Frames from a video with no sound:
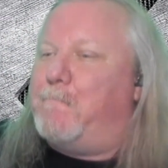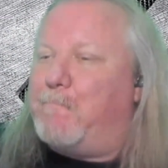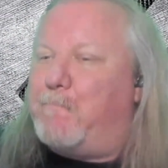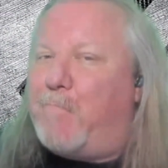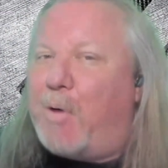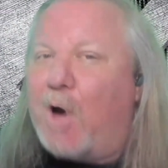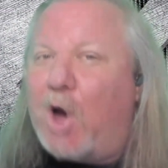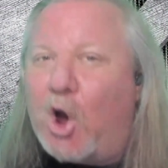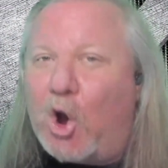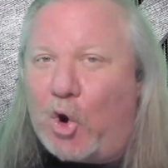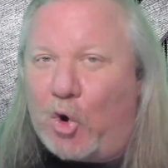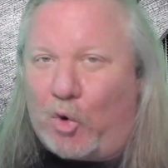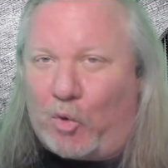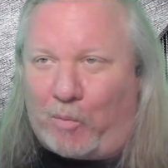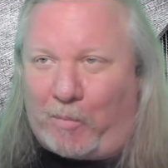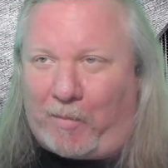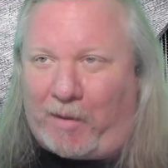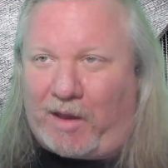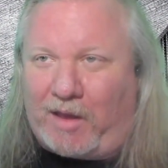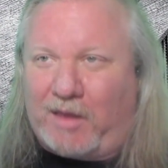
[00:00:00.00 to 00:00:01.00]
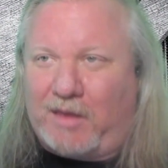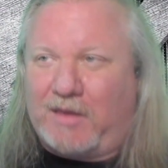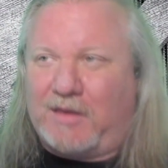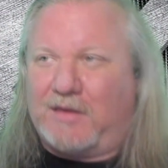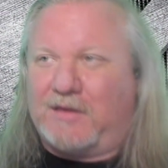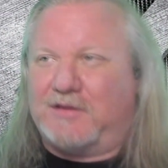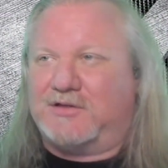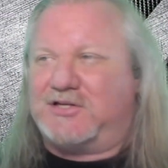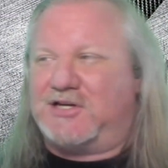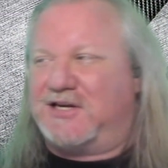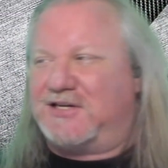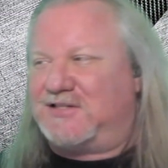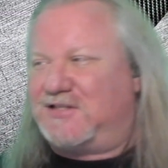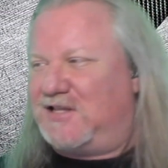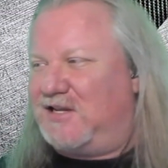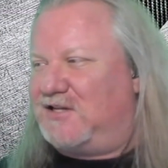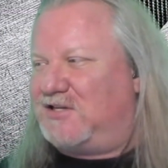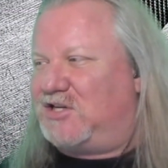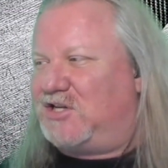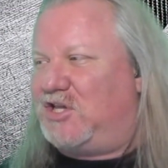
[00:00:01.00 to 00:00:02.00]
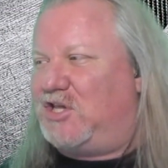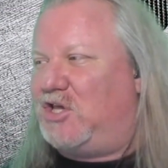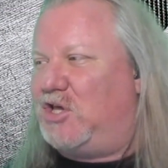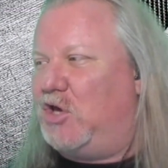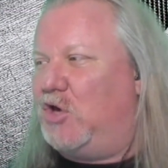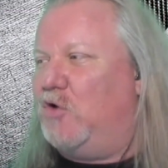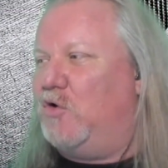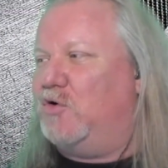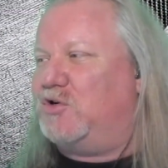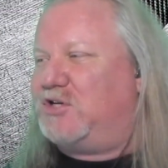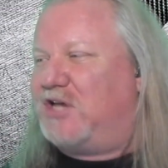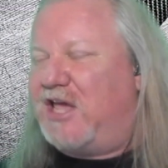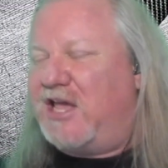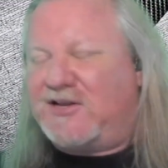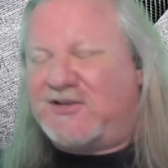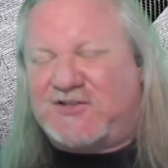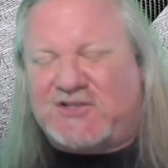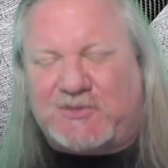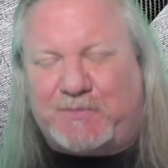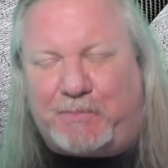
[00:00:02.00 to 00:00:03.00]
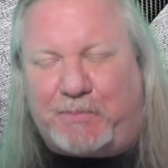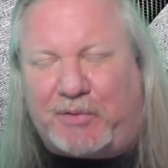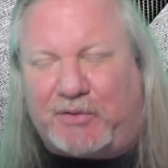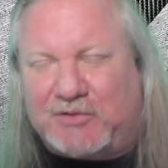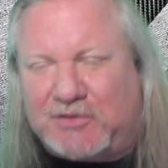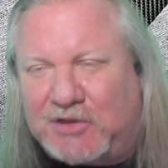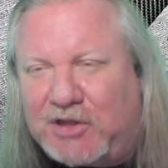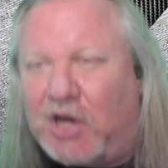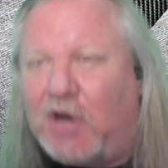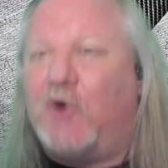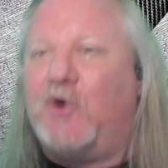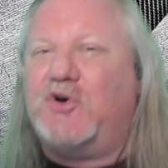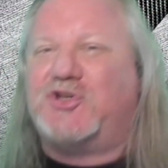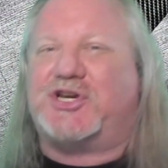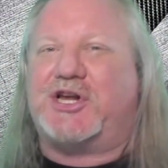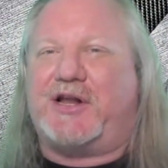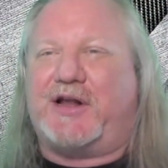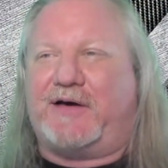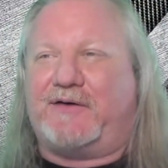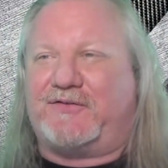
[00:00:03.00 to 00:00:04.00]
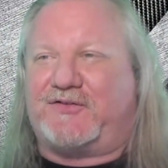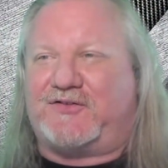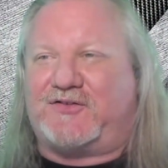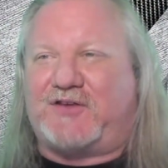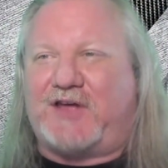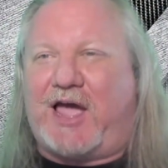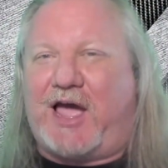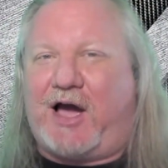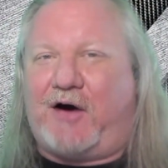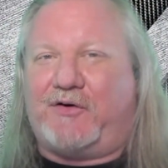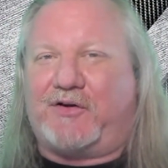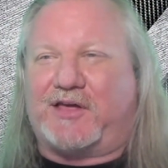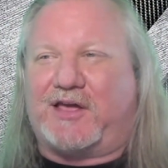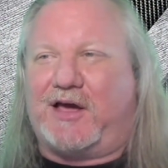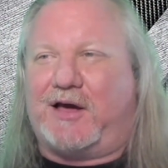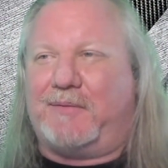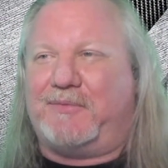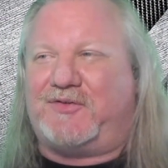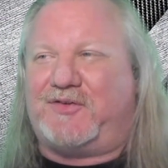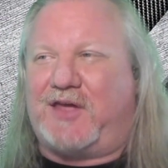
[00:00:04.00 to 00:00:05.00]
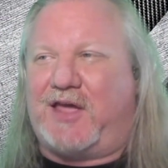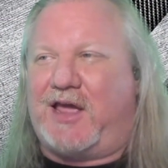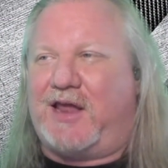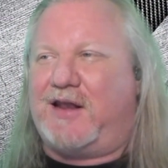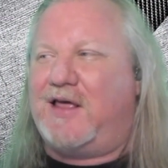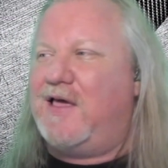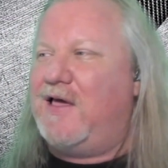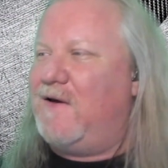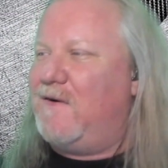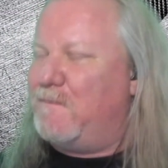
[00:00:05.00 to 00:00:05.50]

boom just this huge explosion of sound comes in.